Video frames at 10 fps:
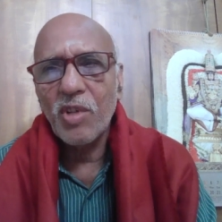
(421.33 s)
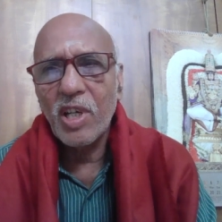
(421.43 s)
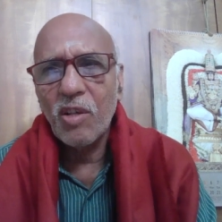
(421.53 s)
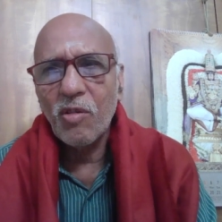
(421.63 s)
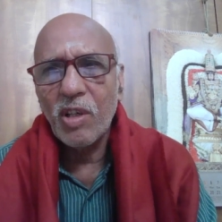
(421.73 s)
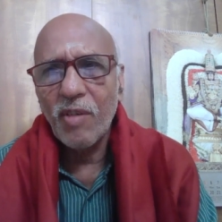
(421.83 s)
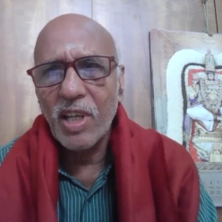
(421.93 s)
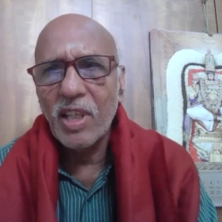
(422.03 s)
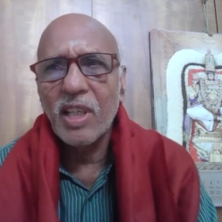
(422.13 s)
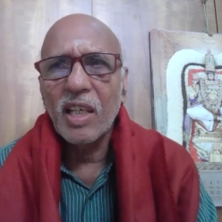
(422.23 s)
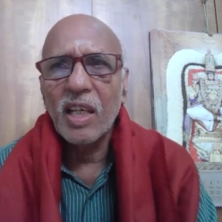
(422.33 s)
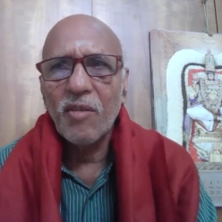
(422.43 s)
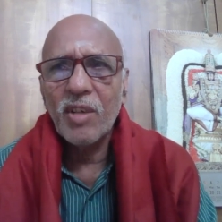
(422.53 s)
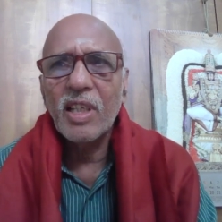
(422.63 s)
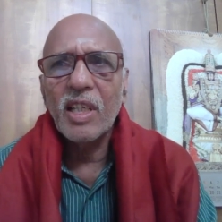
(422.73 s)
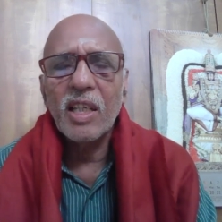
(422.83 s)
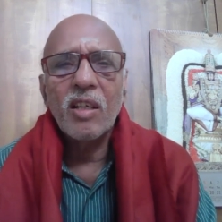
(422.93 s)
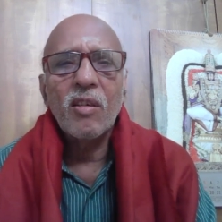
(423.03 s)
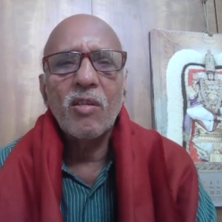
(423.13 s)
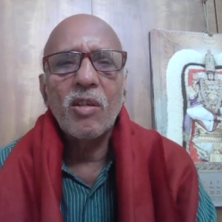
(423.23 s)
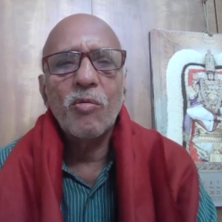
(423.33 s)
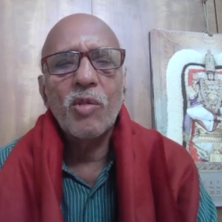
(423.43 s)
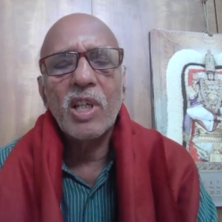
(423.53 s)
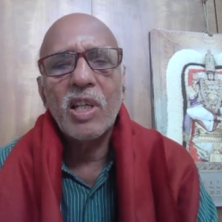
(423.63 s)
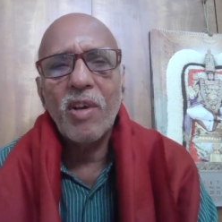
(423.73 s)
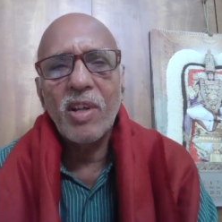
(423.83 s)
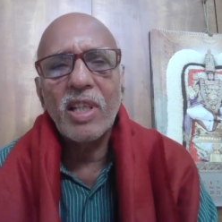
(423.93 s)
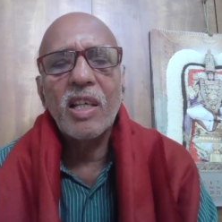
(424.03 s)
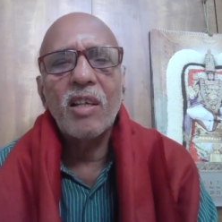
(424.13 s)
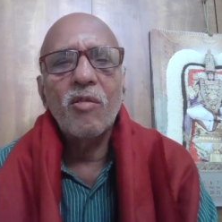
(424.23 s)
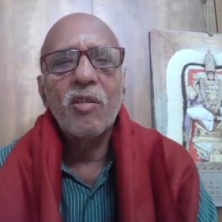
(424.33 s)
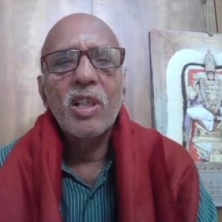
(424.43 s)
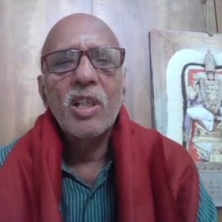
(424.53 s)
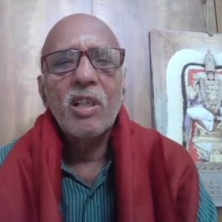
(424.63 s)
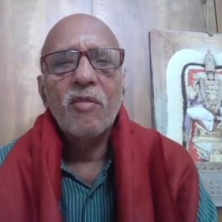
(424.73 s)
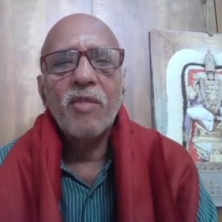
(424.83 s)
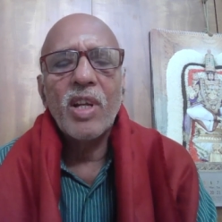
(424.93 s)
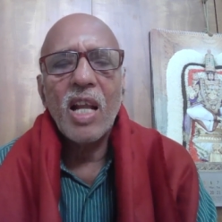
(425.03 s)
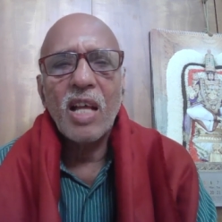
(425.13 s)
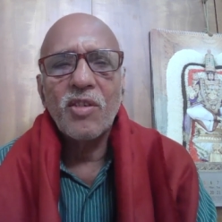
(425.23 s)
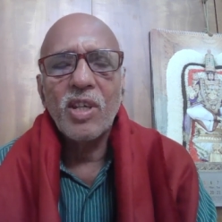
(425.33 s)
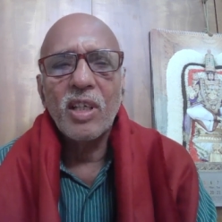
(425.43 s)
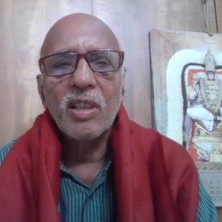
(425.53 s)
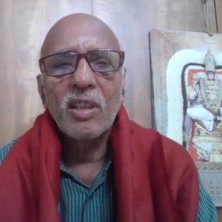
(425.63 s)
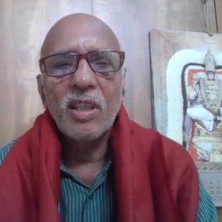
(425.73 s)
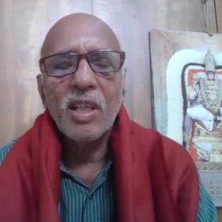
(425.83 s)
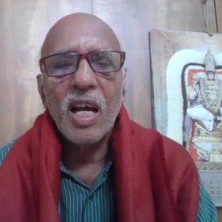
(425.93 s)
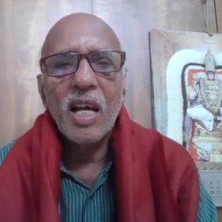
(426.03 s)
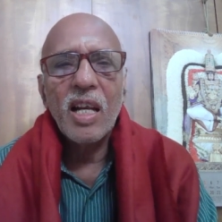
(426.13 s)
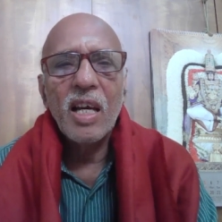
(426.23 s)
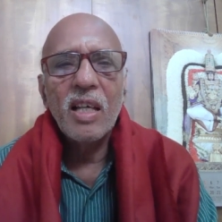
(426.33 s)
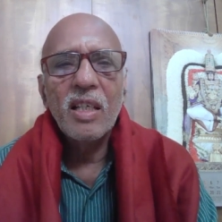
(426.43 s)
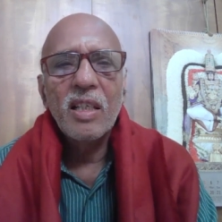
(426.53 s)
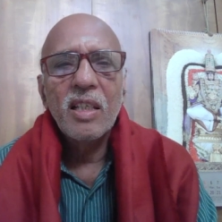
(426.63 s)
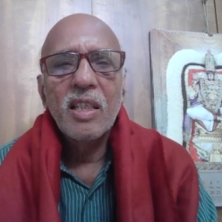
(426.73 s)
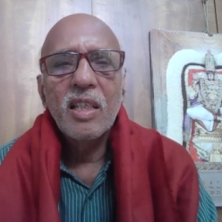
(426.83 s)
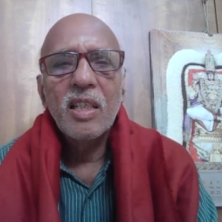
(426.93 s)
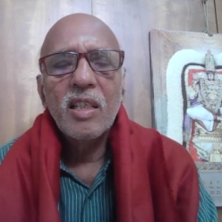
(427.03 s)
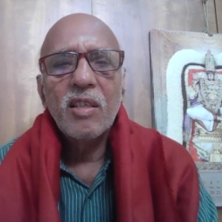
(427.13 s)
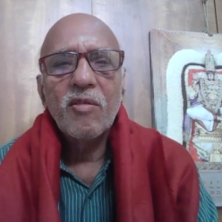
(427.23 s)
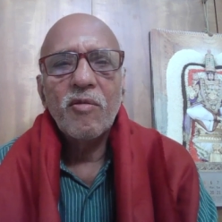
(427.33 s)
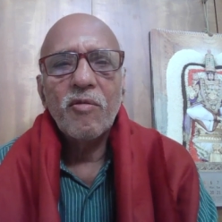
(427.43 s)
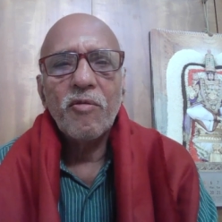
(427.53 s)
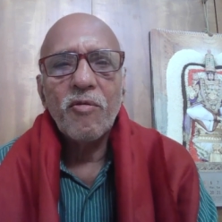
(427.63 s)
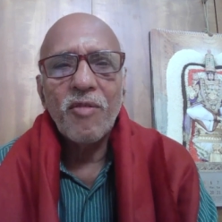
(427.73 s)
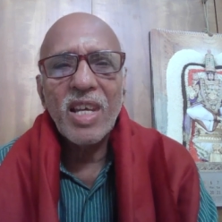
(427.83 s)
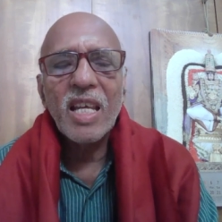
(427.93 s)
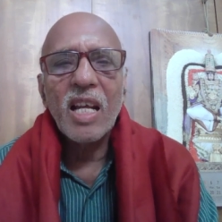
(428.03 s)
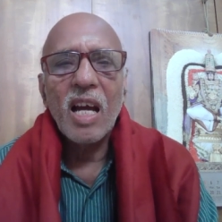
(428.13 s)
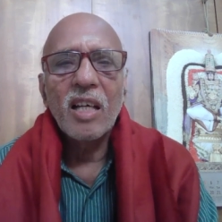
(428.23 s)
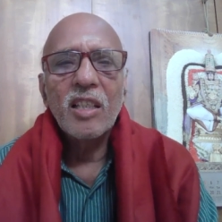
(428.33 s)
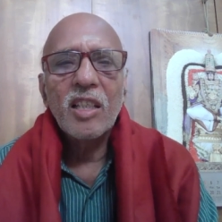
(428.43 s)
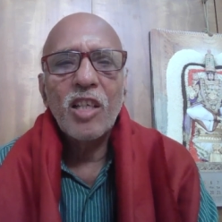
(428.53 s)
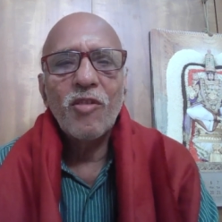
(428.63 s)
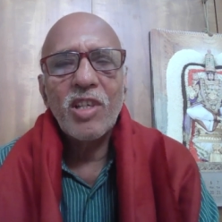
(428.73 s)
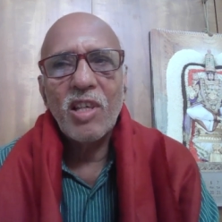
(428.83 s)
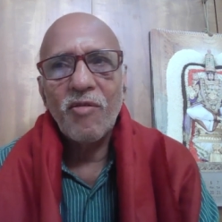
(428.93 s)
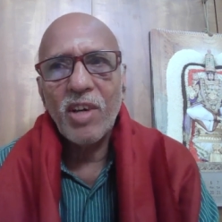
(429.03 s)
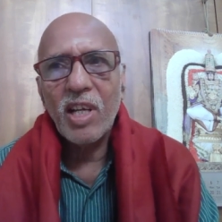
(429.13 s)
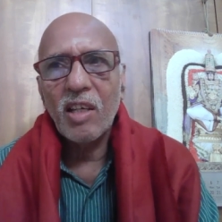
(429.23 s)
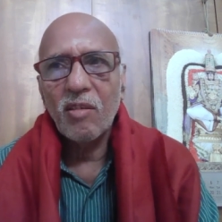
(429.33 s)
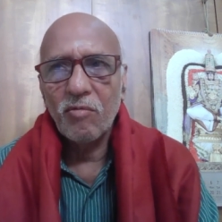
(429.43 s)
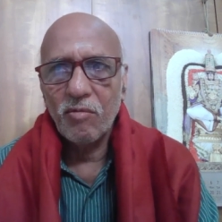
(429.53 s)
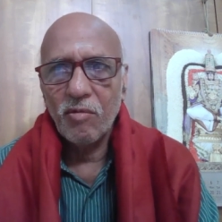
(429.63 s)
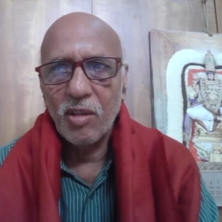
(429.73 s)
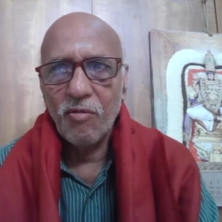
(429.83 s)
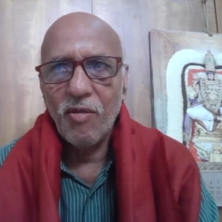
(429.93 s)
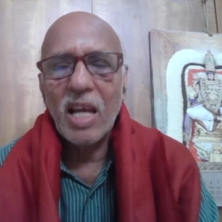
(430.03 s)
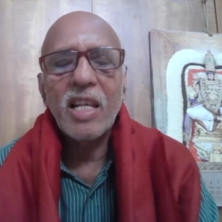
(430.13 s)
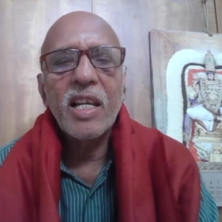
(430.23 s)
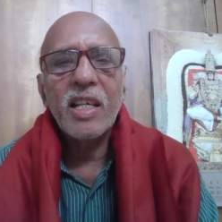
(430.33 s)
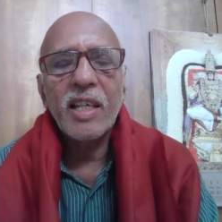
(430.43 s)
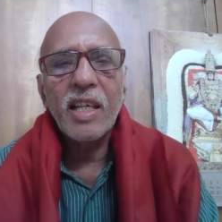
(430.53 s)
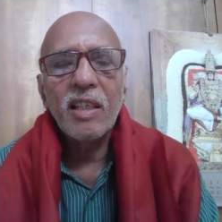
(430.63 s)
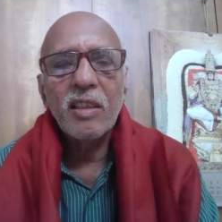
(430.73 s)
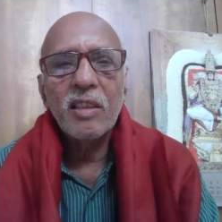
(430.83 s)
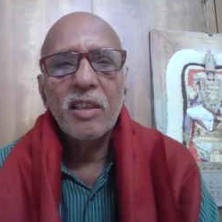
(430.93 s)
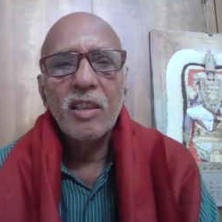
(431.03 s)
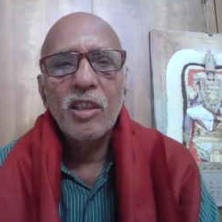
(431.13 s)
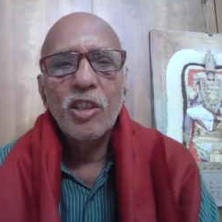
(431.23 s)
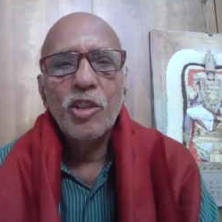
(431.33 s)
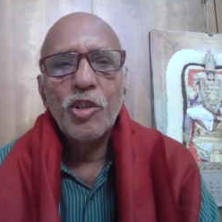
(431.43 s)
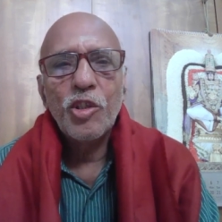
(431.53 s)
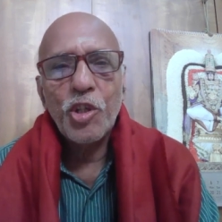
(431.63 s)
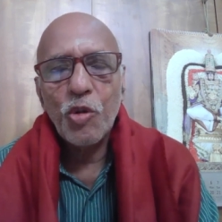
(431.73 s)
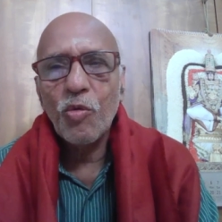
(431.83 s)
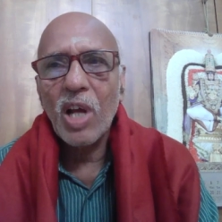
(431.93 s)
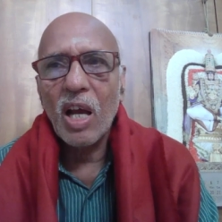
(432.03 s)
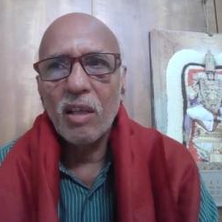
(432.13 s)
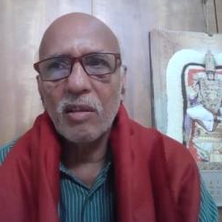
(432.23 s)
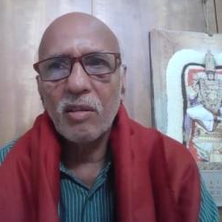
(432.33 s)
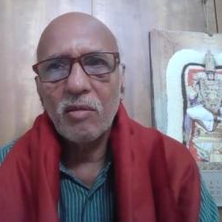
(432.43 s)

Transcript: is ready to give anything, everything. He, he would give anything when asked. Dana Veera. He was a very valiant king. Shura,